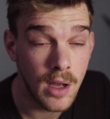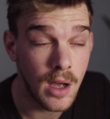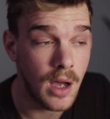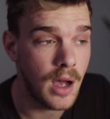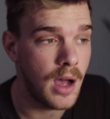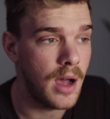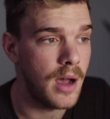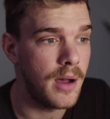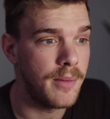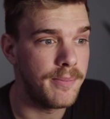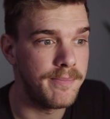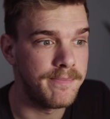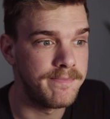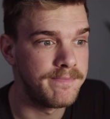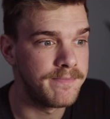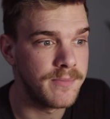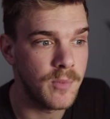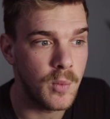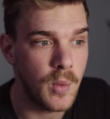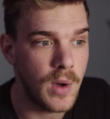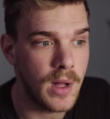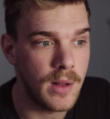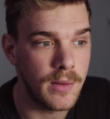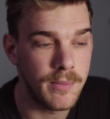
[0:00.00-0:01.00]

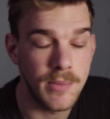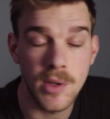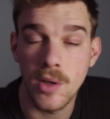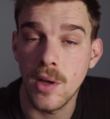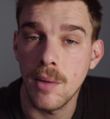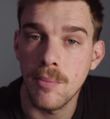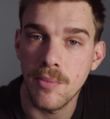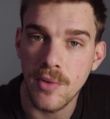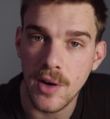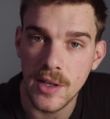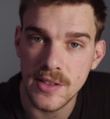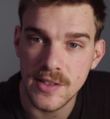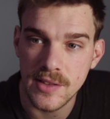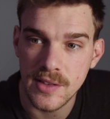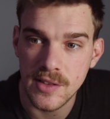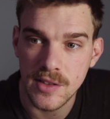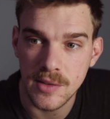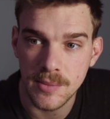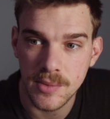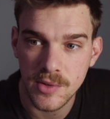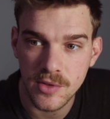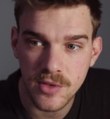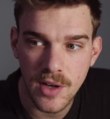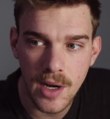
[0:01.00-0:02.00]
well, you can press the
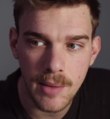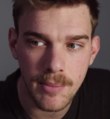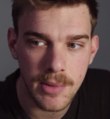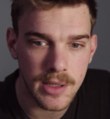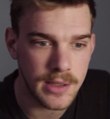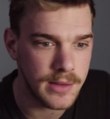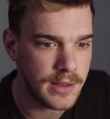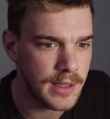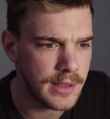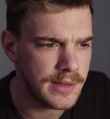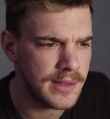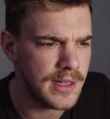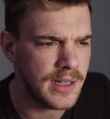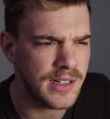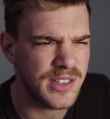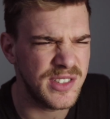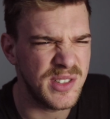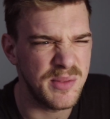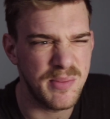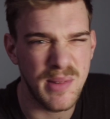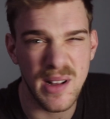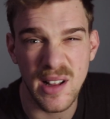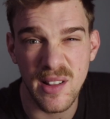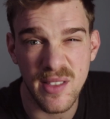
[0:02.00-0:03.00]
subscribe button, and there's
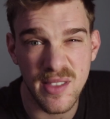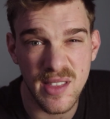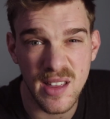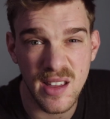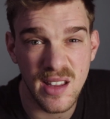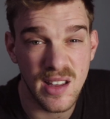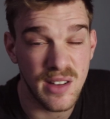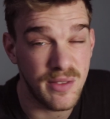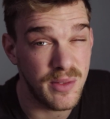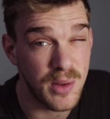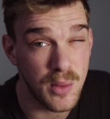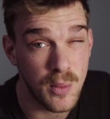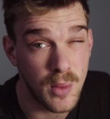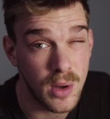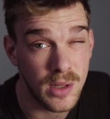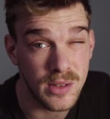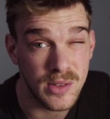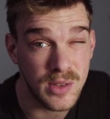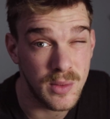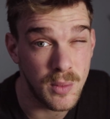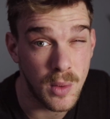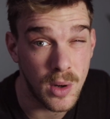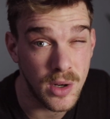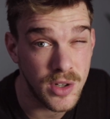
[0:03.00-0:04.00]
a bell thing if you want
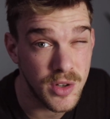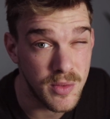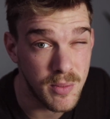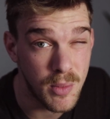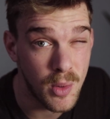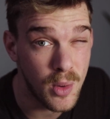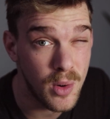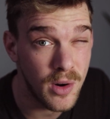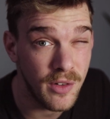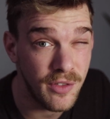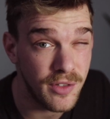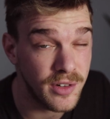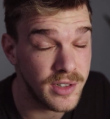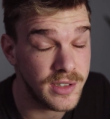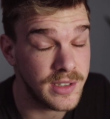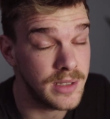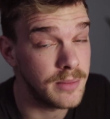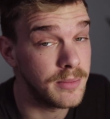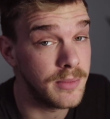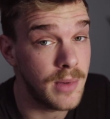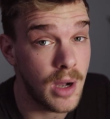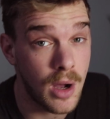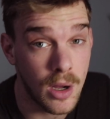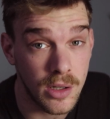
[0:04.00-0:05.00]
to watch more for
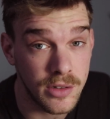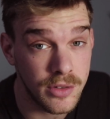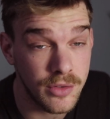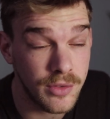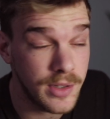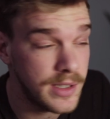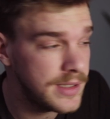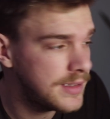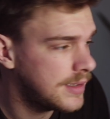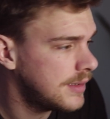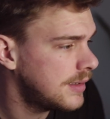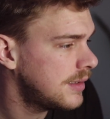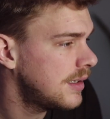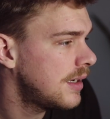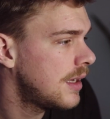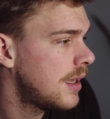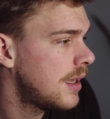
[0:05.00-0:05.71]
some odd reason.